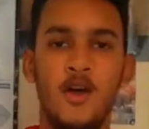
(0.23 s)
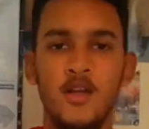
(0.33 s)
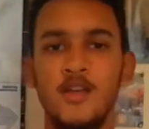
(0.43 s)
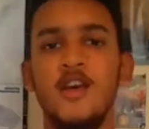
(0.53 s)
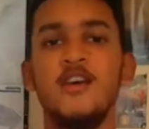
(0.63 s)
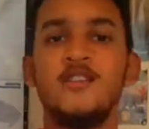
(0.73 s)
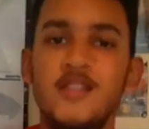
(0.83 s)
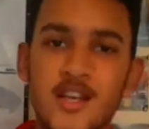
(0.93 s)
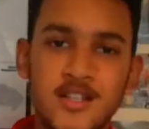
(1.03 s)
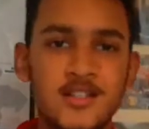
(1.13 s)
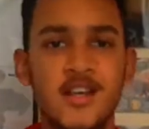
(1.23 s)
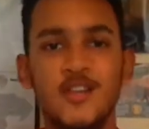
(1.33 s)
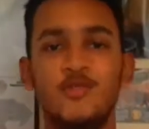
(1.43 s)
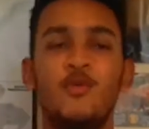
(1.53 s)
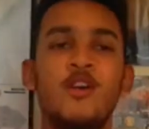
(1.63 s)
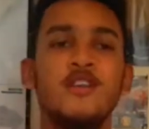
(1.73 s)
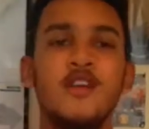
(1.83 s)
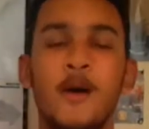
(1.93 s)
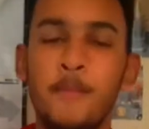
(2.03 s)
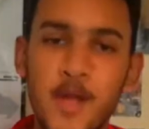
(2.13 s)
Yes, what is
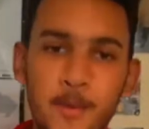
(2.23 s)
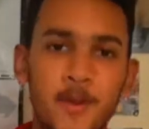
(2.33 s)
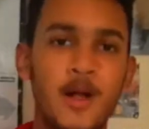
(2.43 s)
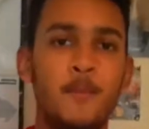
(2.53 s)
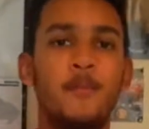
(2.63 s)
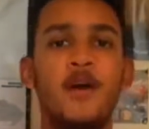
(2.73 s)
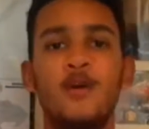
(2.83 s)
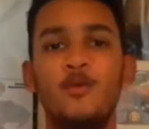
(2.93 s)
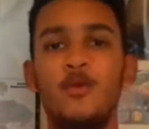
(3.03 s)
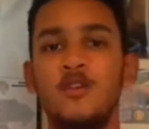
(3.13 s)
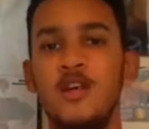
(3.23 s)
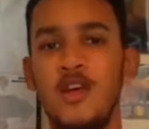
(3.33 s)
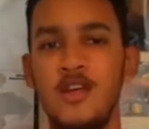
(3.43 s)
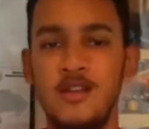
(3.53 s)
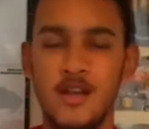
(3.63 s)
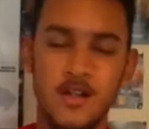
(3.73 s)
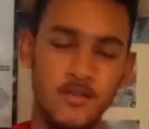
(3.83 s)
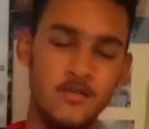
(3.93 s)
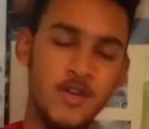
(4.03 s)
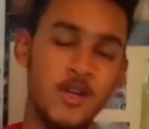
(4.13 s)
up people? I'm back with another
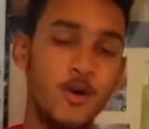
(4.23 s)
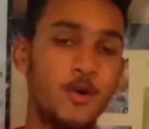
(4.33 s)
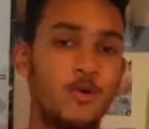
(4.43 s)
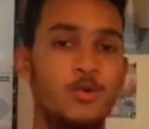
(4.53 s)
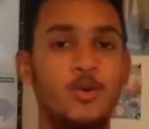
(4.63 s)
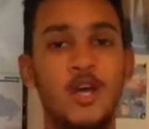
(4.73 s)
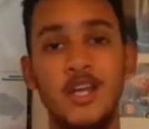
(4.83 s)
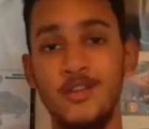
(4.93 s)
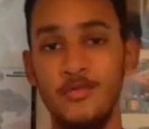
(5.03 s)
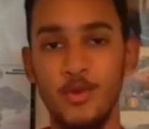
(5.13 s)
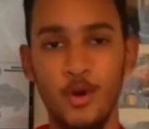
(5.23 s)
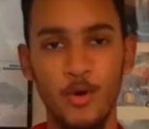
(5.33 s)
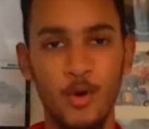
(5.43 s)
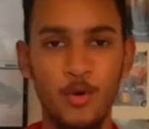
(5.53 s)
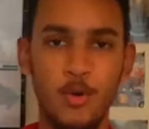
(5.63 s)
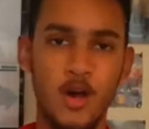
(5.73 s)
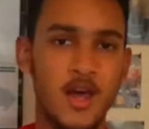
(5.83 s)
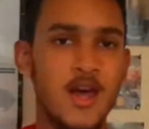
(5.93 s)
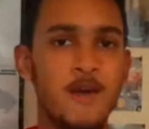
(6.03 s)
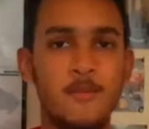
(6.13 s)
video, and if you don't know who I
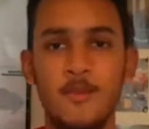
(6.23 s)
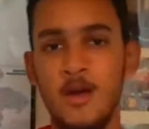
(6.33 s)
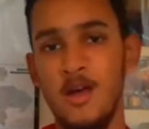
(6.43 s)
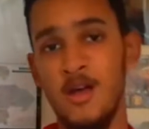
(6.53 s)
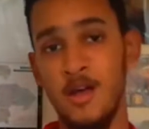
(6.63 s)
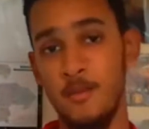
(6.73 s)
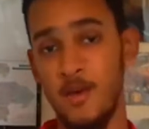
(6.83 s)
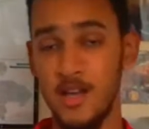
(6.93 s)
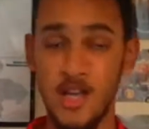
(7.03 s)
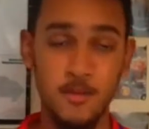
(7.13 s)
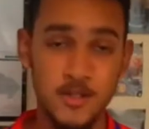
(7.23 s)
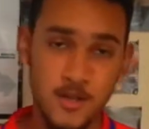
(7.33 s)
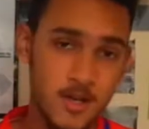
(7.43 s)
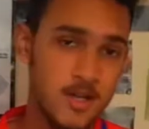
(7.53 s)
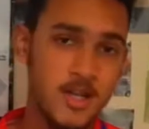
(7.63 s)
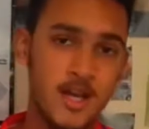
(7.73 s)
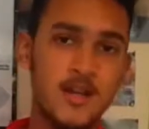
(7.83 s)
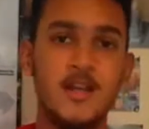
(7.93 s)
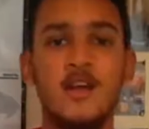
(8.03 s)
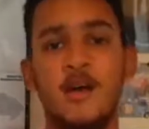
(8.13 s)
am, my name is Taariq
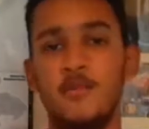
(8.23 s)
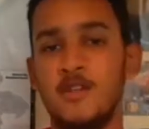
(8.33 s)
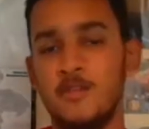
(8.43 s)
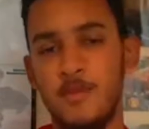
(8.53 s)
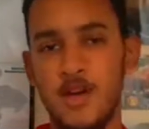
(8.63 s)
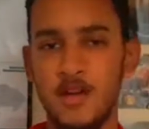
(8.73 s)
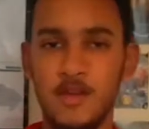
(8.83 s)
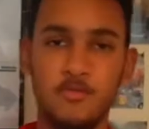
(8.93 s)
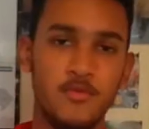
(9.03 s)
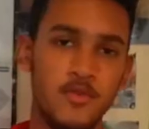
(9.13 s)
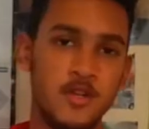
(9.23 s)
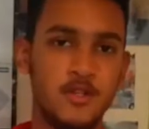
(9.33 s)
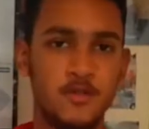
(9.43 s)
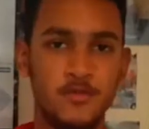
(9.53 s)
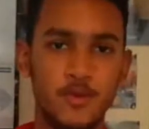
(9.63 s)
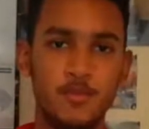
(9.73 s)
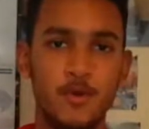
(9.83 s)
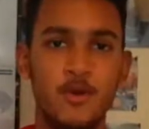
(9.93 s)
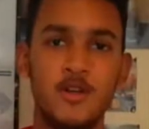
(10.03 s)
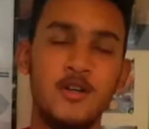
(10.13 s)
Ally. I'm an aspiring professional
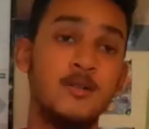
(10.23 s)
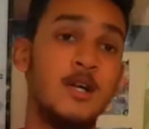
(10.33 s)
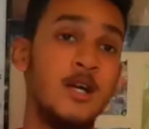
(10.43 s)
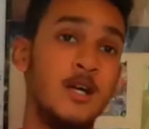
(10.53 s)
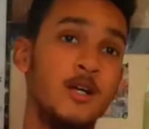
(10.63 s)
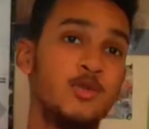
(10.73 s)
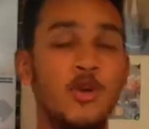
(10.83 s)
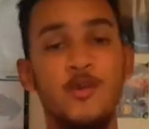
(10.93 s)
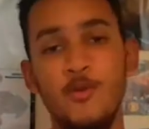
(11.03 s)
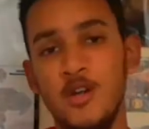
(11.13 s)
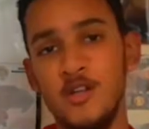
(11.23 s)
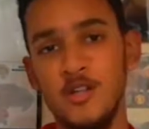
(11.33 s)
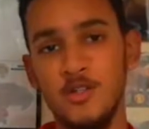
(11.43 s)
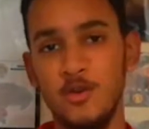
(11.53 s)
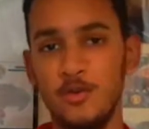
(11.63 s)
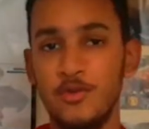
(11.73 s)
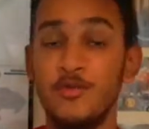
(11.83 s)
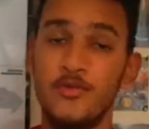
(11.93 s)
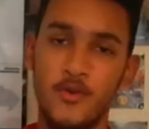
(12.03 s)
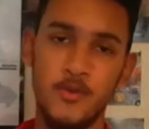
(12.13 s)
footballer, 21 years old,
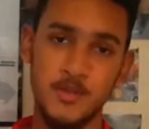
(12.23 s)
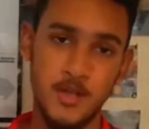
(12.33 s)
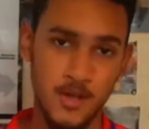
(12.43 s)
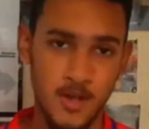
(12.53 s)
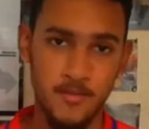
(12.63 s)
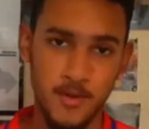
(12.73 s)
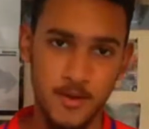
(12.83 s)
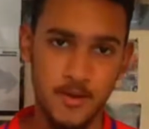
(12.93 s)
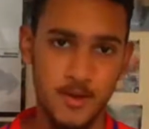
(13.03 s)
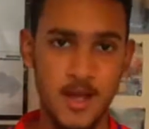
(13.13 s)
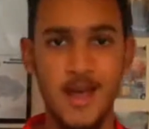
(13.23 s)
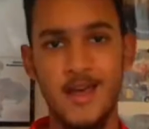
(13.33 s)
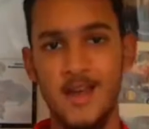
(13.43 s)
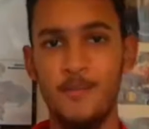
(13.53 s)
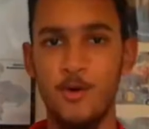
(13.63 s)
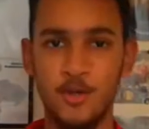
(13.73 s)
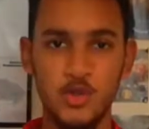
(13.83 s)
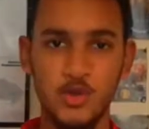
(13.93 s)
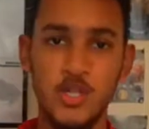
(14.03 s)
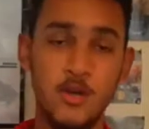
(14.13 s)
from South Africa, and I'm
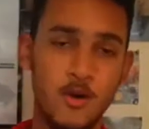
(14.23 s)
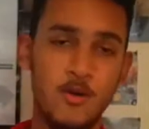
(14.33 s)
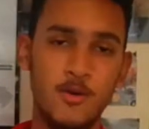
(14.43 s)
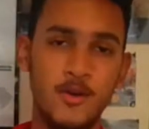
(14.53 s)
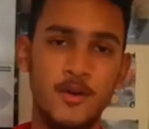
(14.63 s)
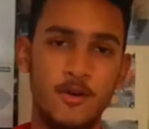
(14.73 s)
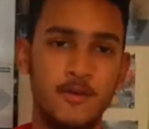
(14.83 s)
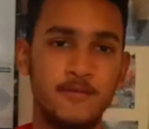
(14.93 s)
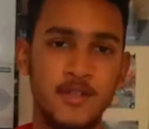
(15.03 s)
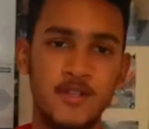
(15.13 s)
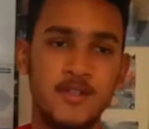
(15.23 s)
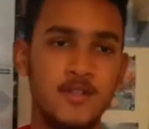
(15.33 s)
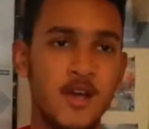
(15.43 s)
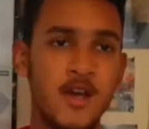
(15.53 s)
also the owner of this